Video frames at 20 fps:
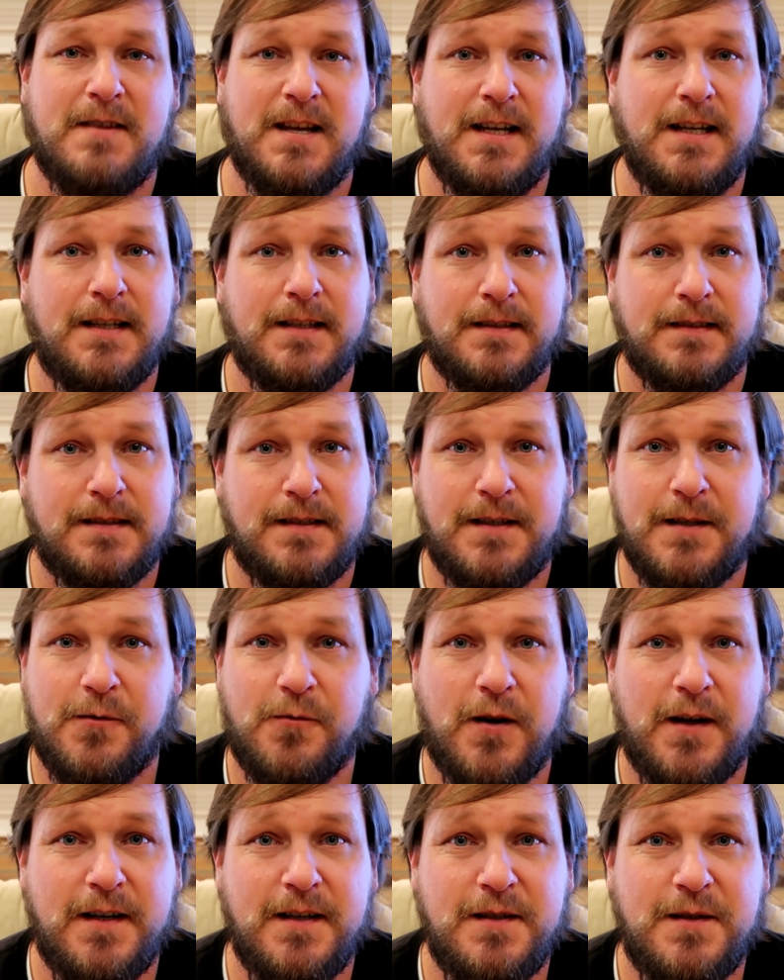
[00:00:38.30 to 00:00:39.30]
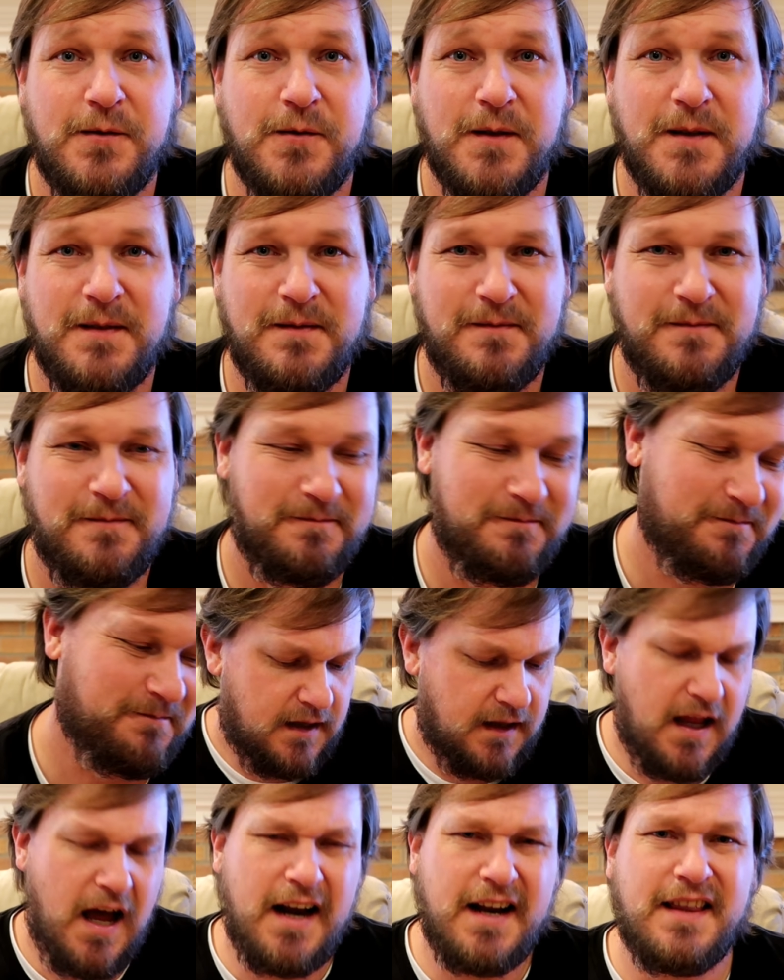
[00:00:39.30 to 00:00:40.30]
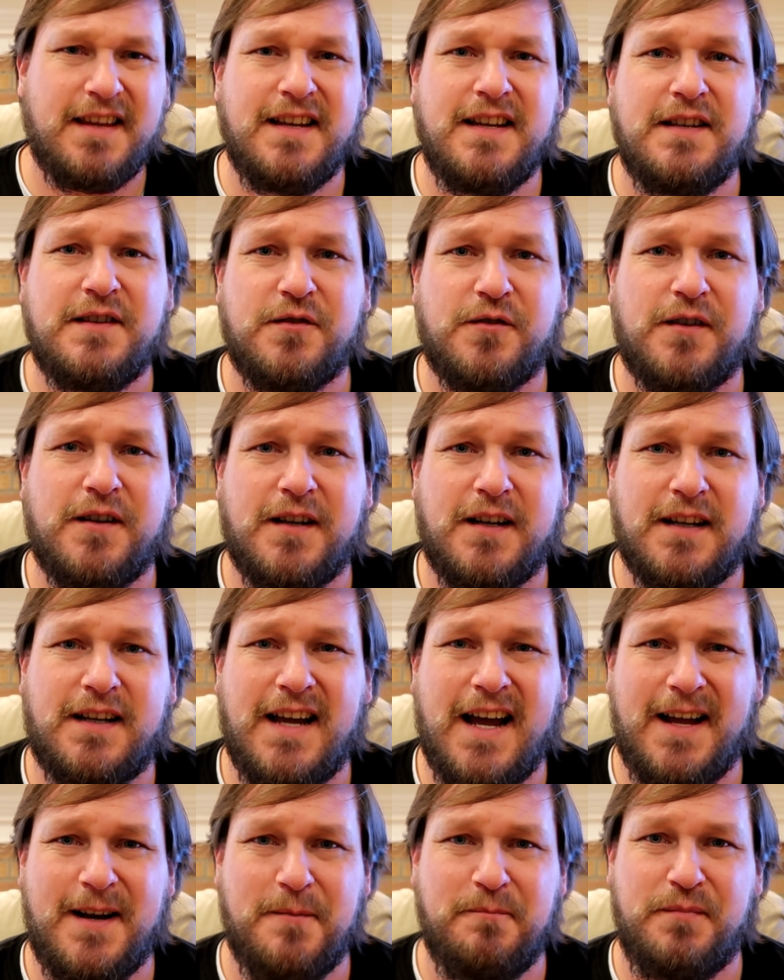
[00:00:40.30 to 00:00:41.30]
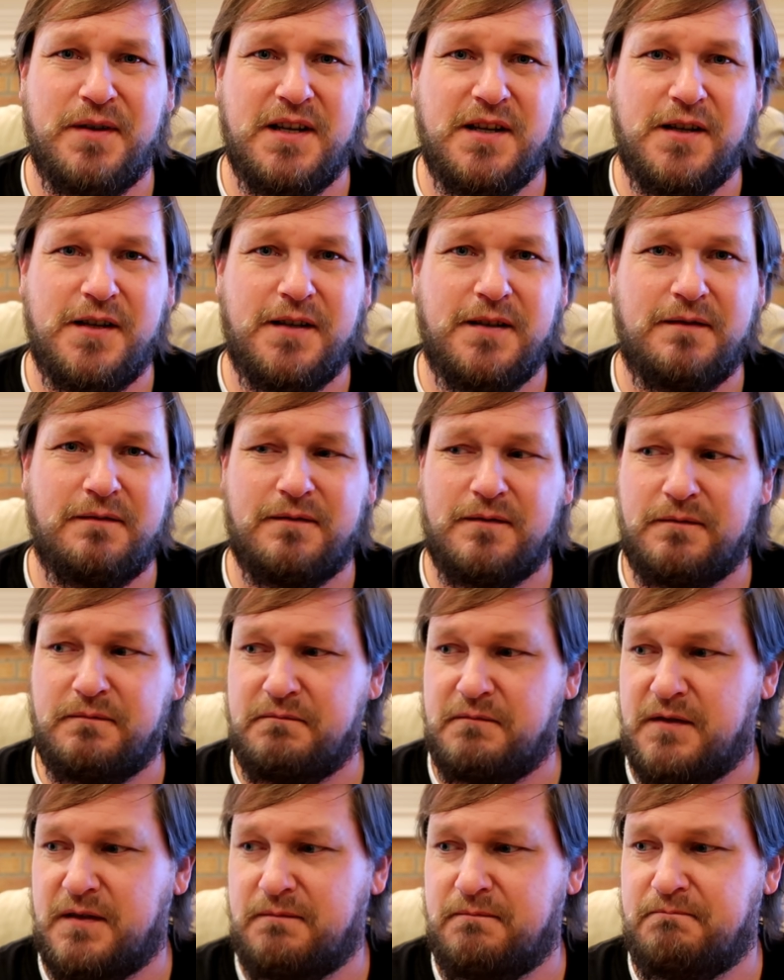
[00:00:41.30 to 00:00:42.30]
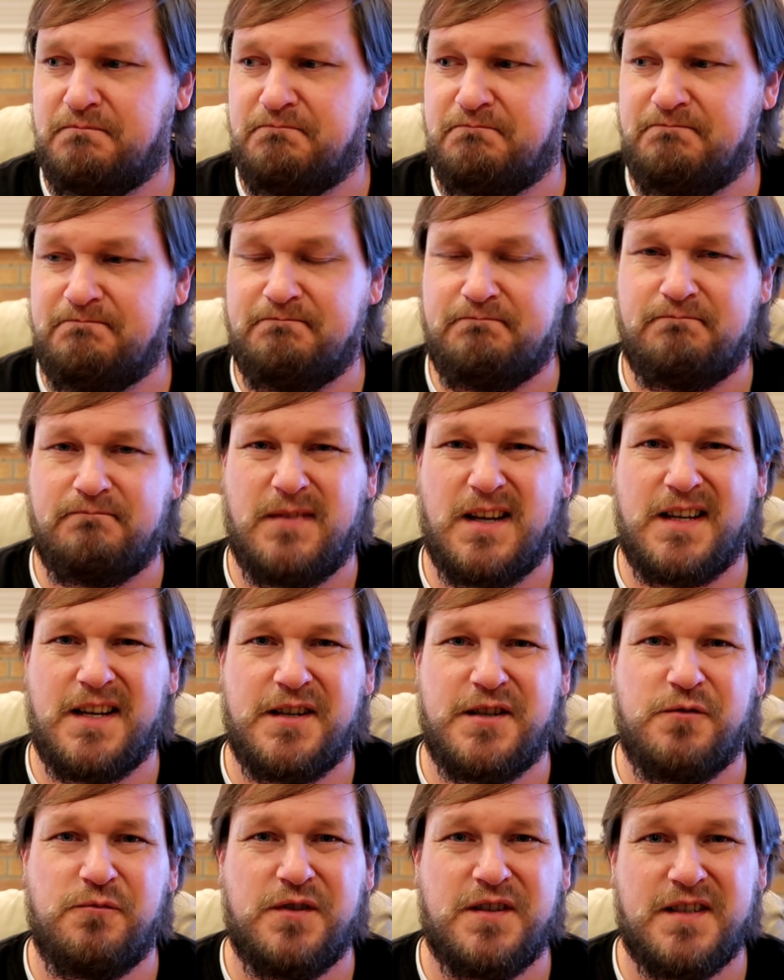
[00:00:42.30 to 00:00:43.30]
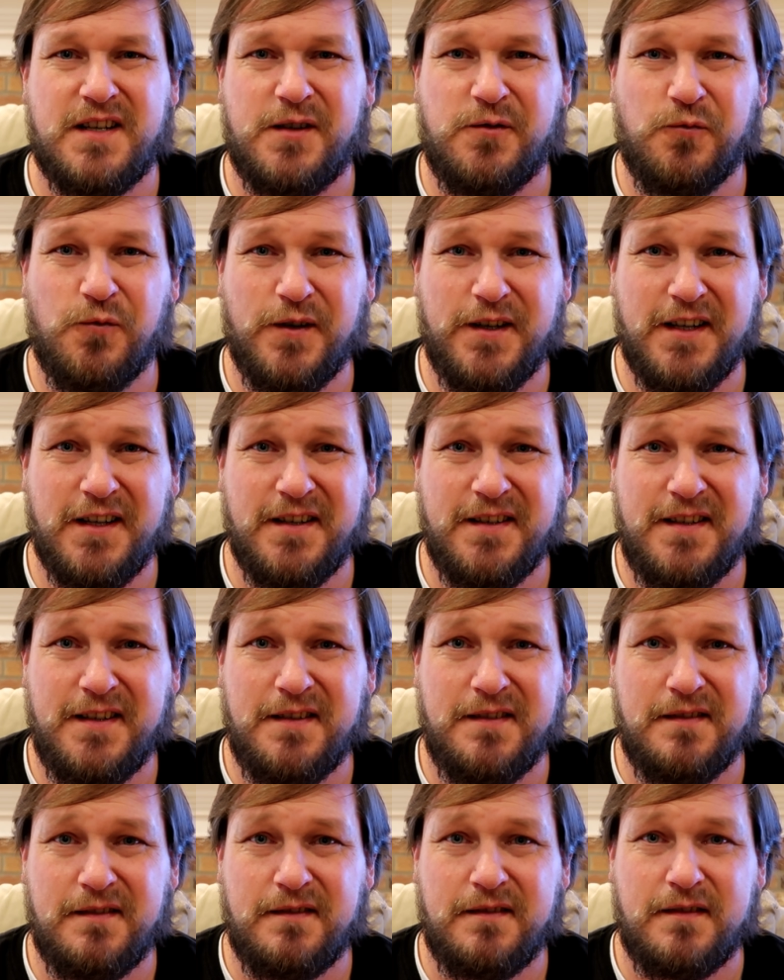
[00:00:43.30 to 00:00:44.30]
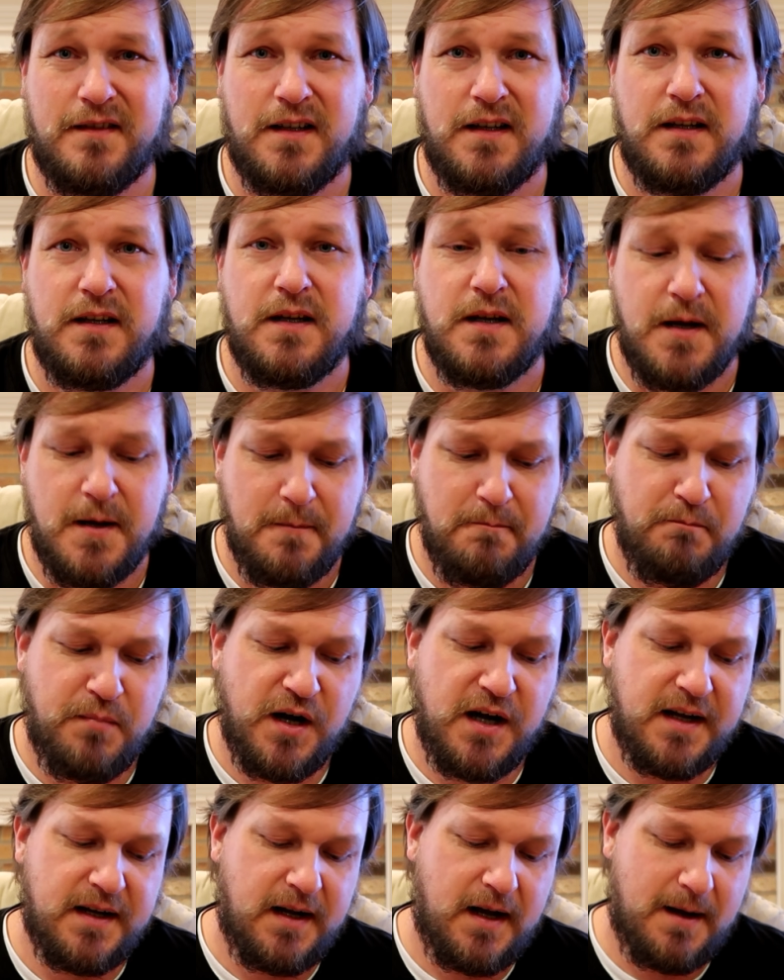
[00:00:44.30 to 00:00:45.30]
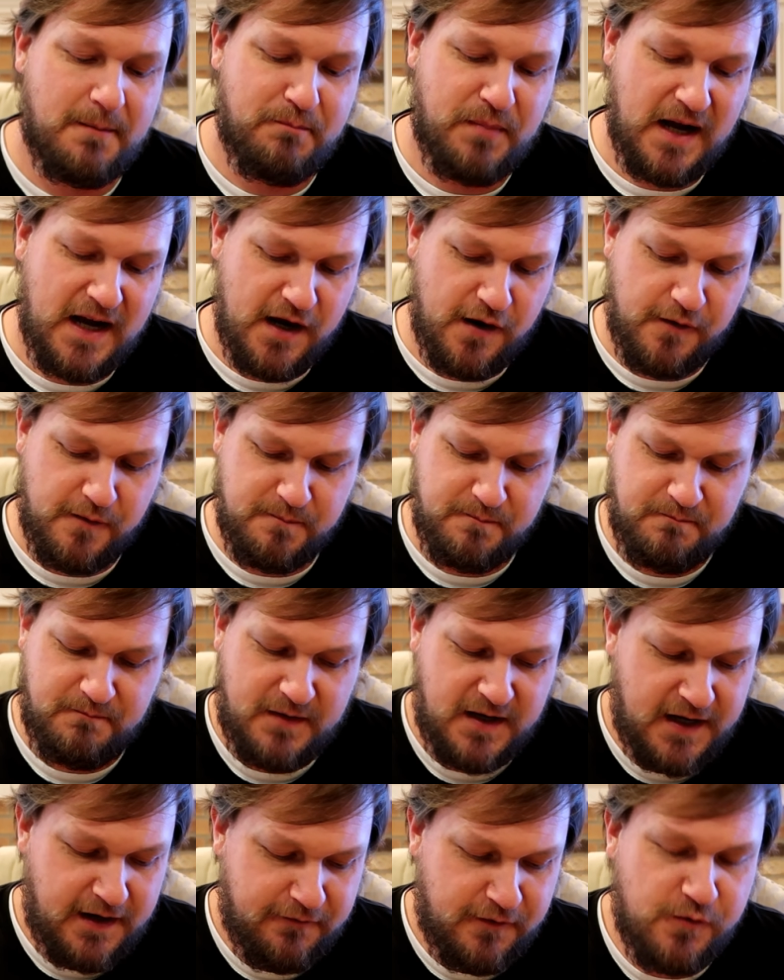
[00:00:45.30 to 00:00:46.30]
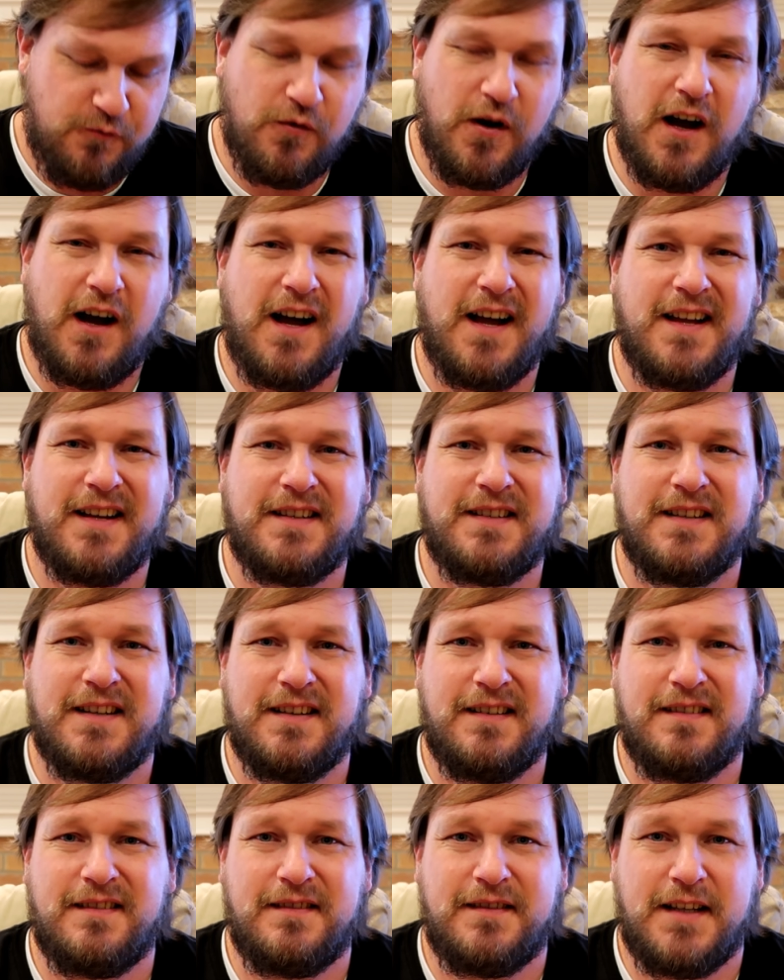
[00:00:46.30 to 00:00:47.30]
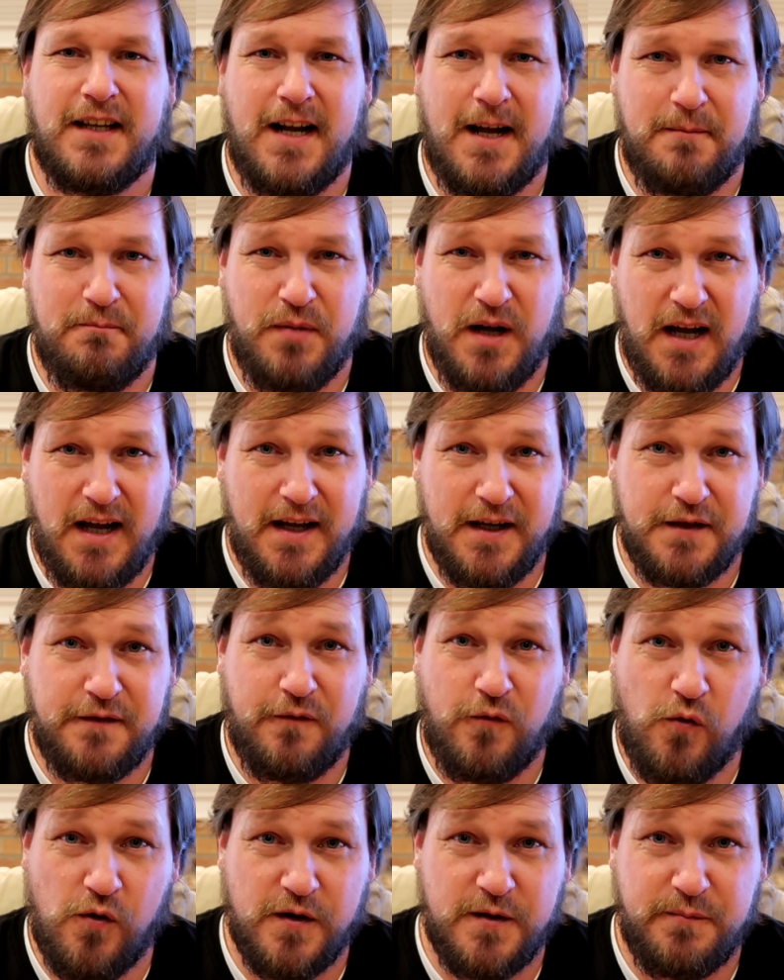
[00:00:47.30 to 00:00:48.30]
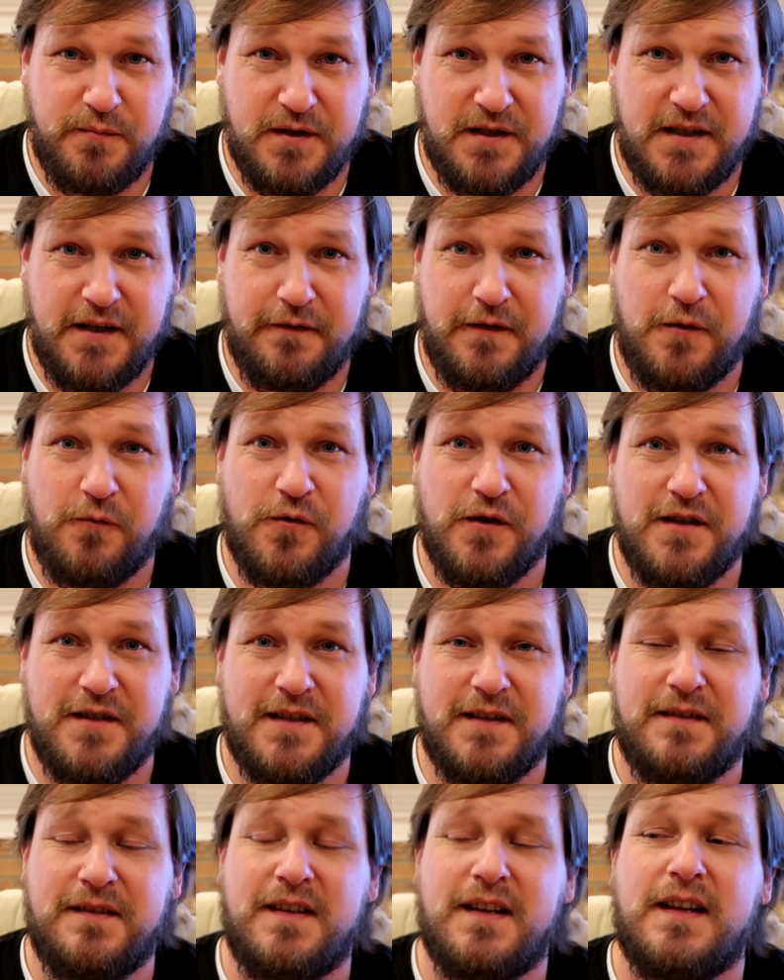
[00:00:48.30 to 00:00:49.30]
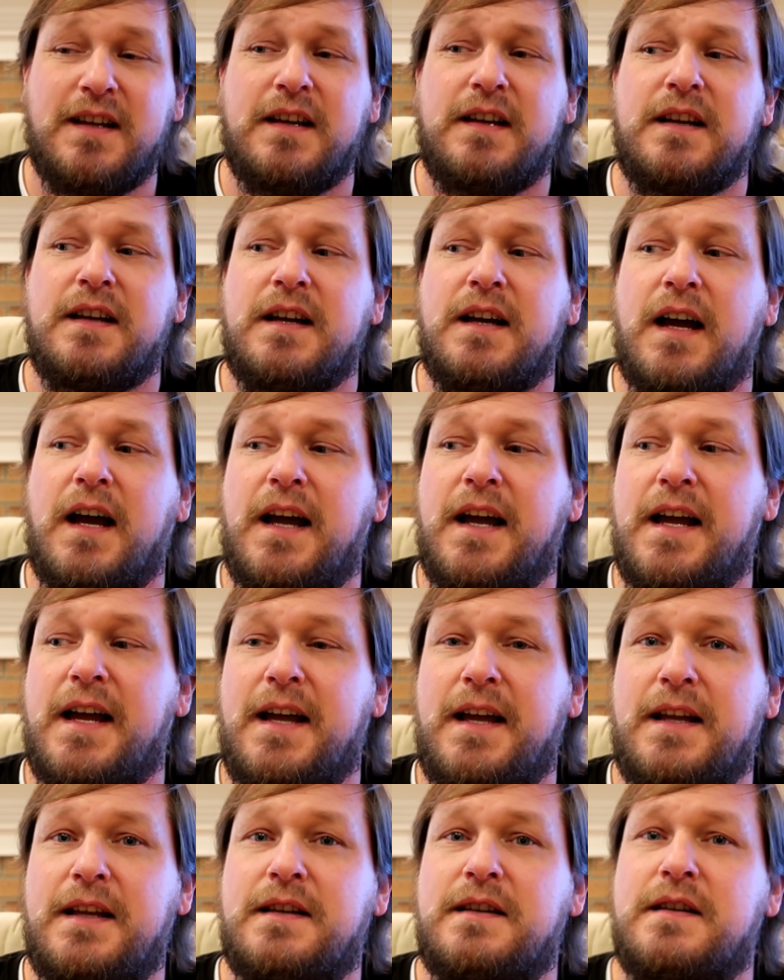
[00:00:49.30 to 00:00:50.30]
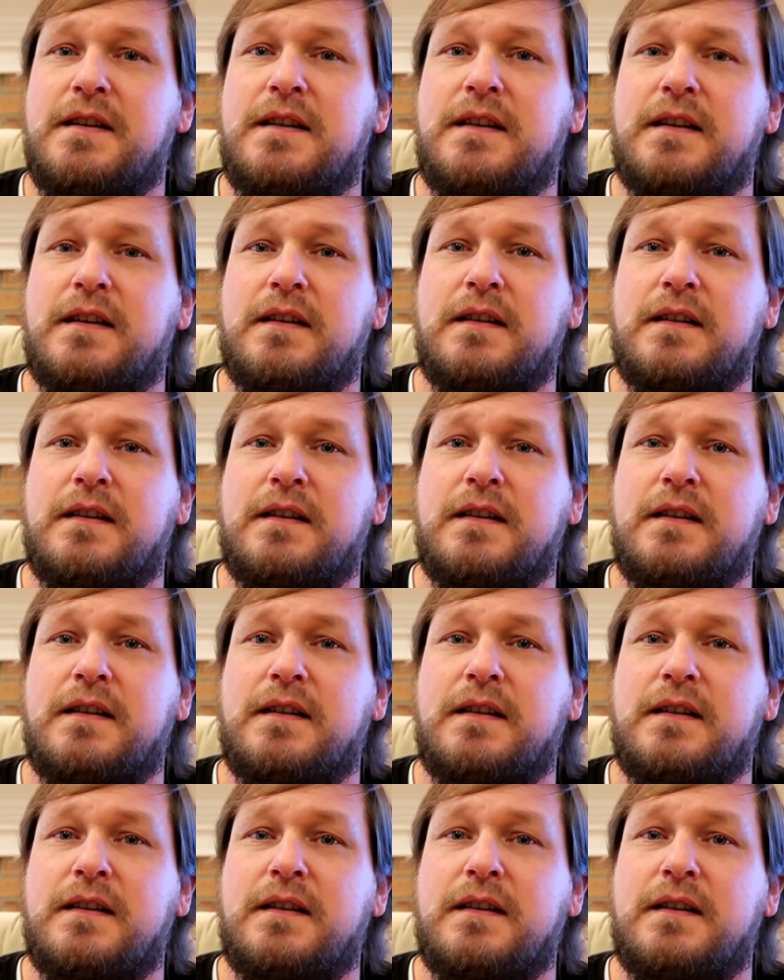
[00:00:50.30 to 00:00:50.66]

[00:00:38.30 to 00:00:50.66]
let's get right into it. A lot of these are going to kind of be, I guess you would say, redundant. But I buy them. Every rod that I buy is for a specific reason, and